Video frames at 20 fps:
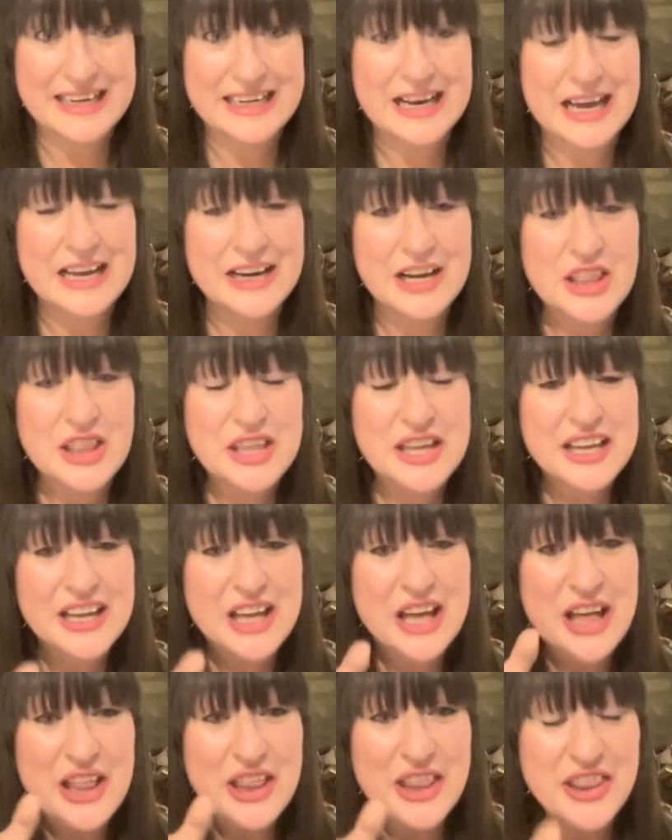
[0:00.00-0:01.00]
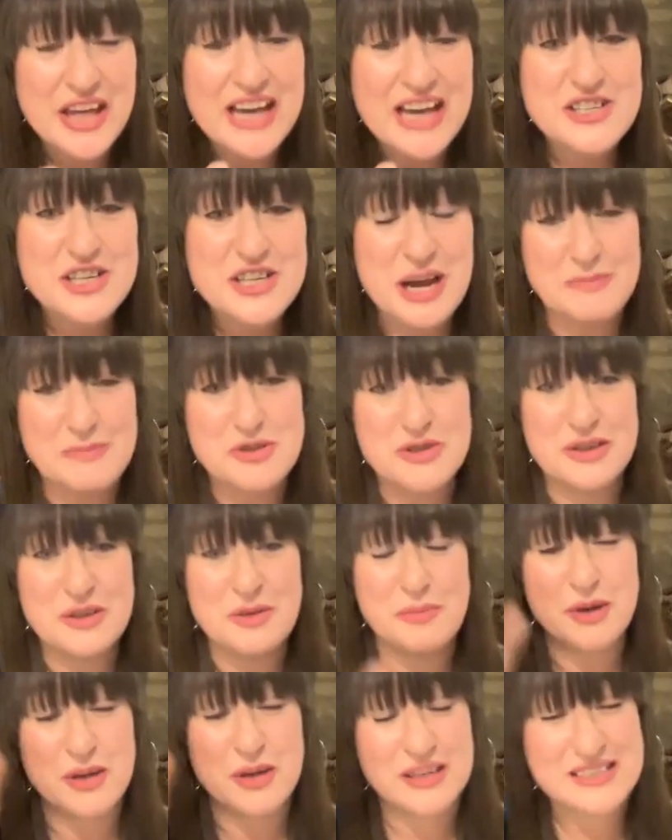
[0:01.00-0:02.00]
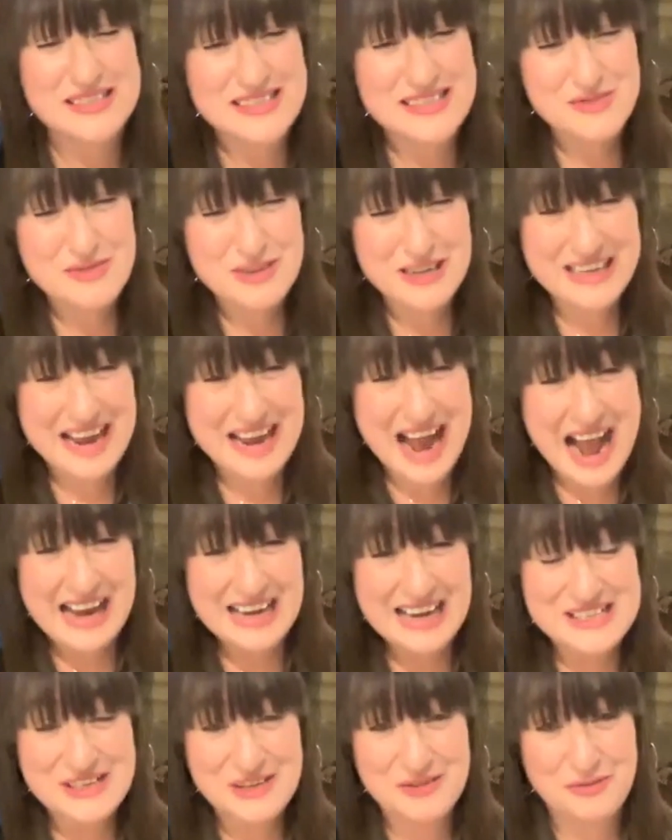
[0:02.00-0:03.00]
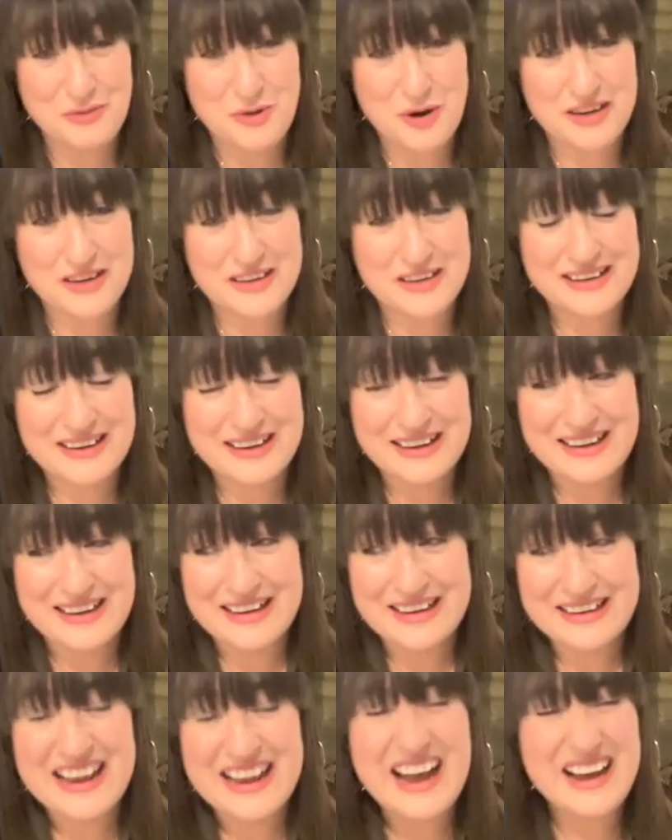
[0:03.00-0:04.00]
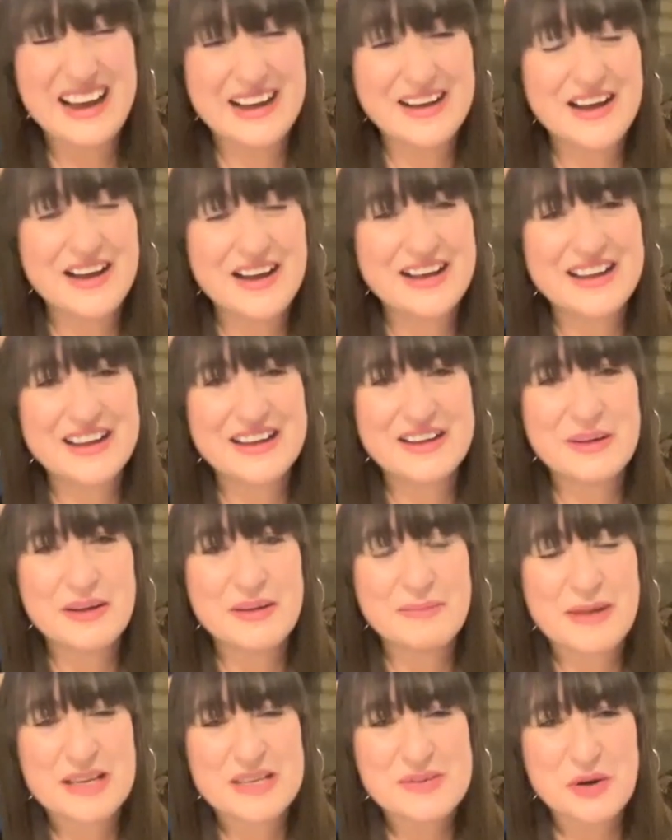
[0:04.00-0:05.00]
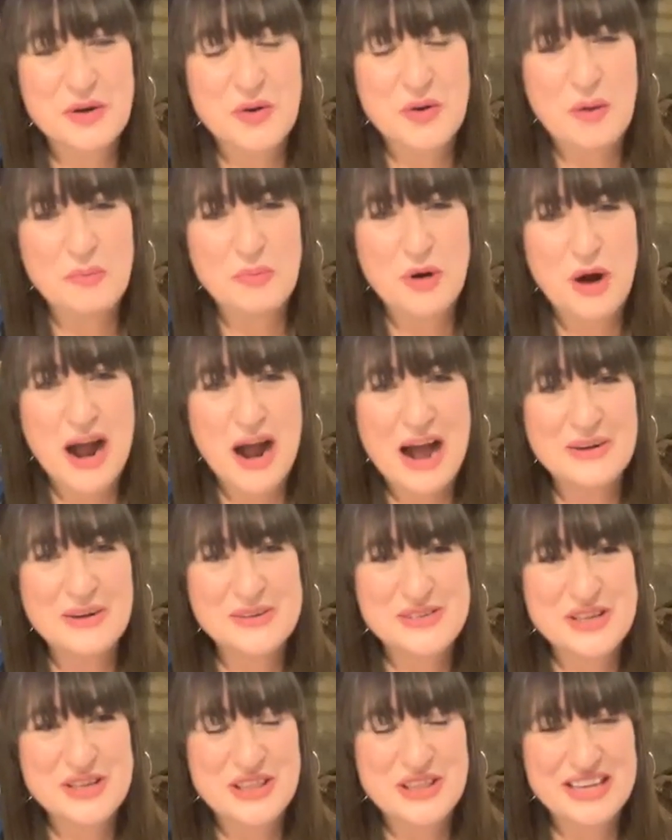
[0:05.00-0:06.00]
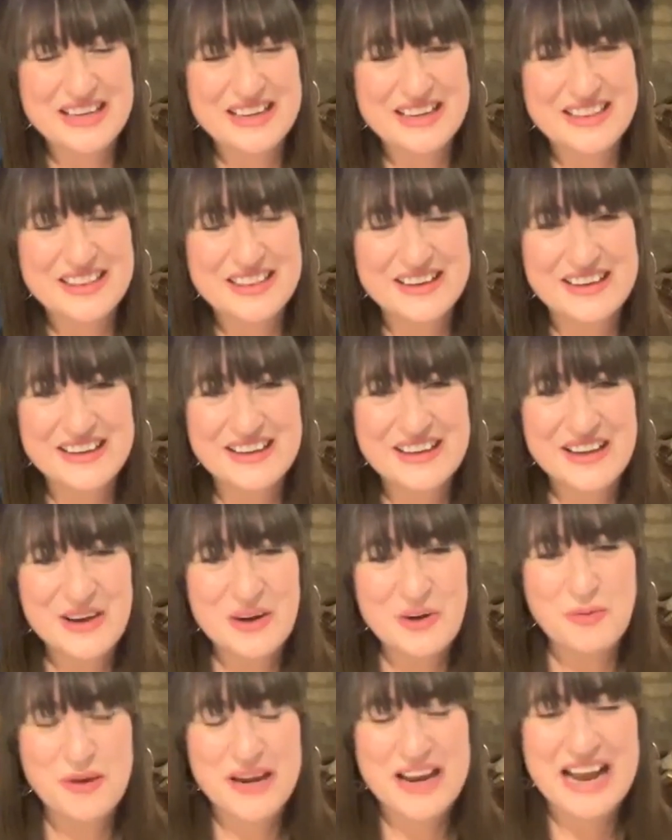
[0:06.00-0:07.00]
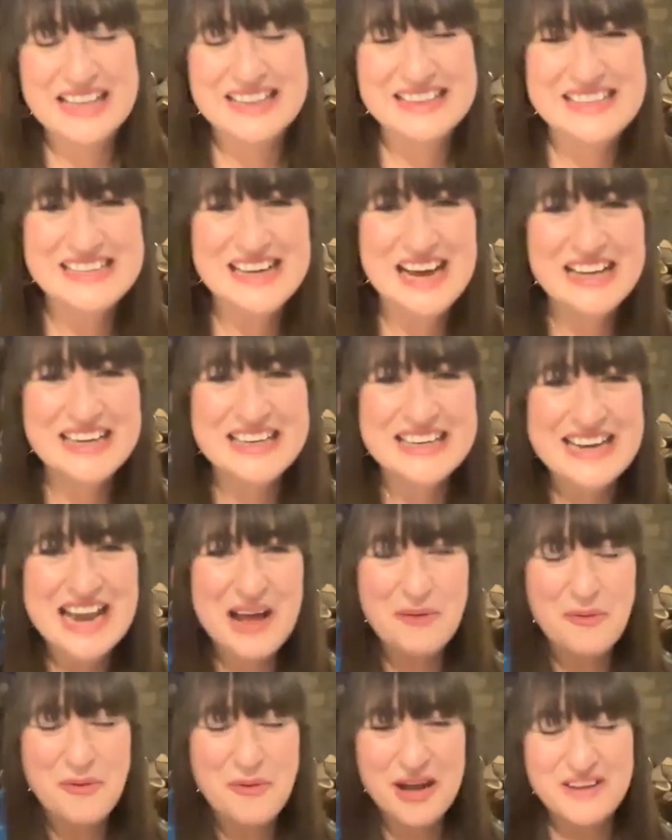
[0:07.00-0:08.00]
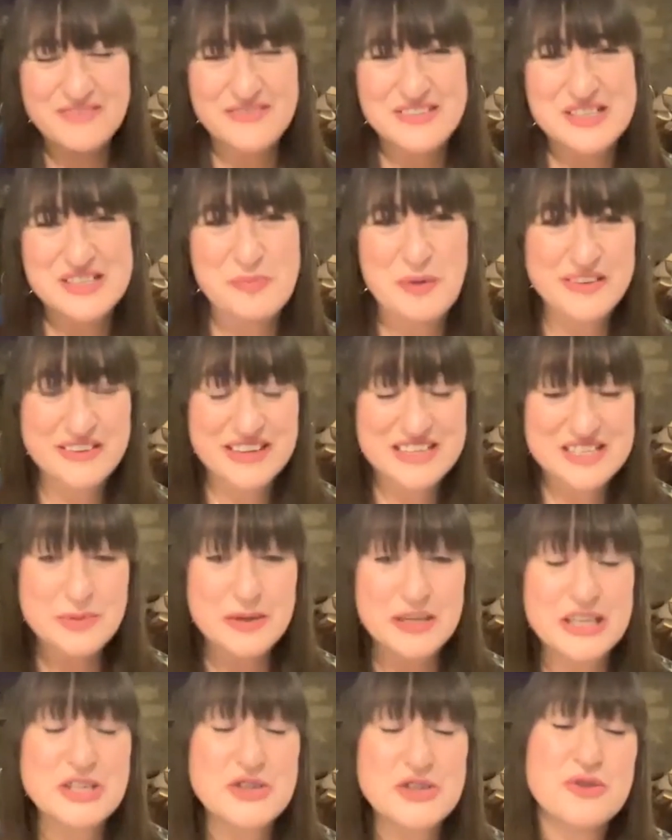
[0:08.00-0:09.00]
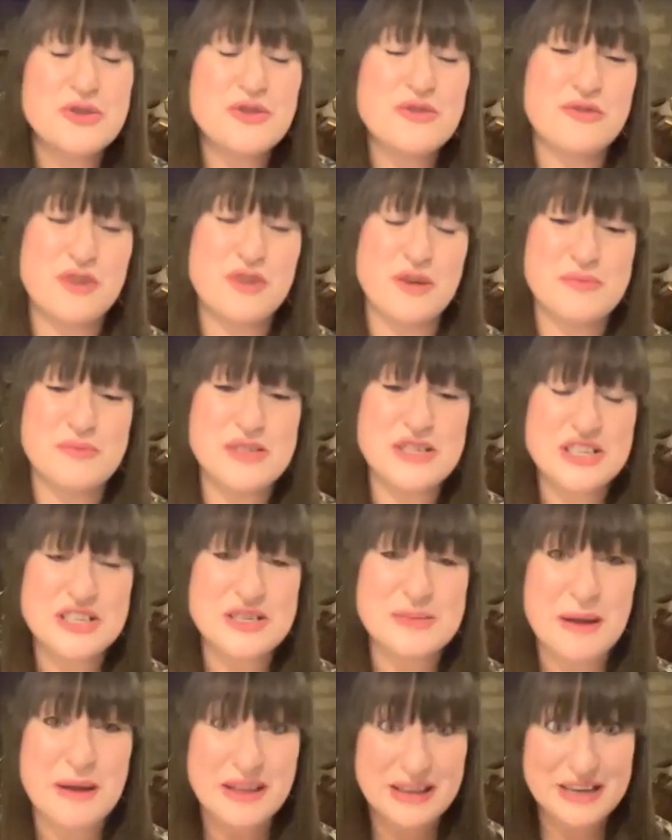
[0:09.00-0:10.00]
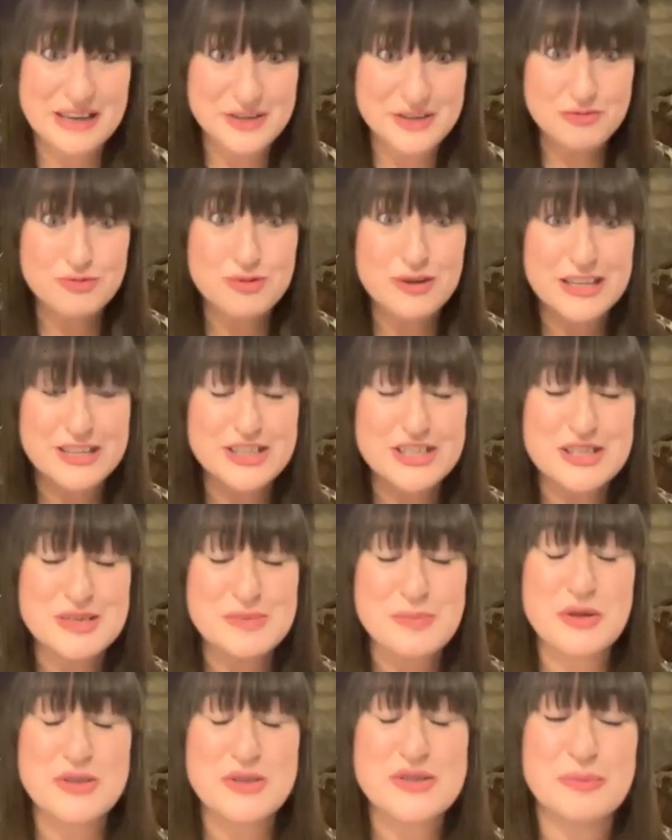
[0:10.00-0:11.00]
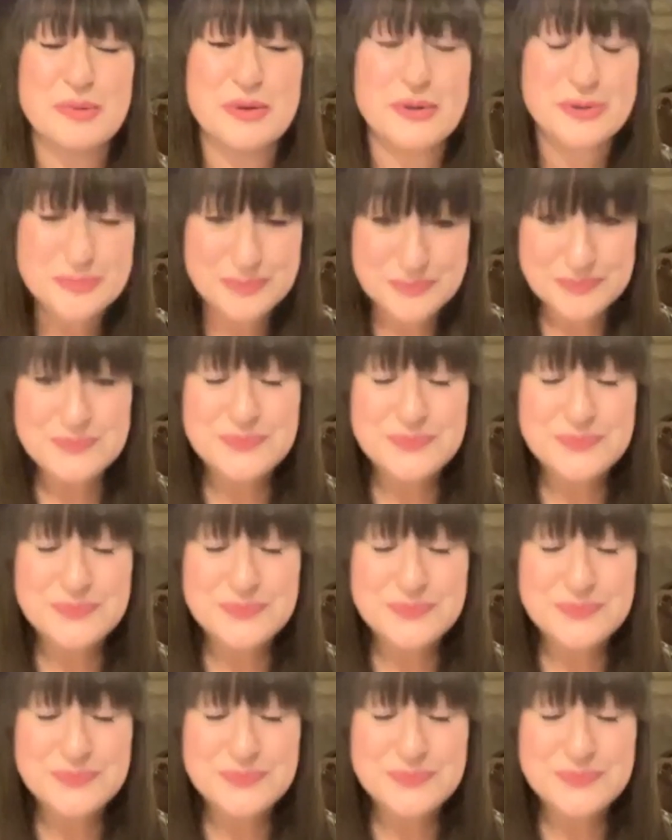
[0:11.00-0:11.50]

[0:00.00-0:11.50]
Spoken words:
And I think that chapter in the book is this really active one. And yeah, it makes me quite proud to think that we had a network of experience we could draw from to just make that as rich as possible.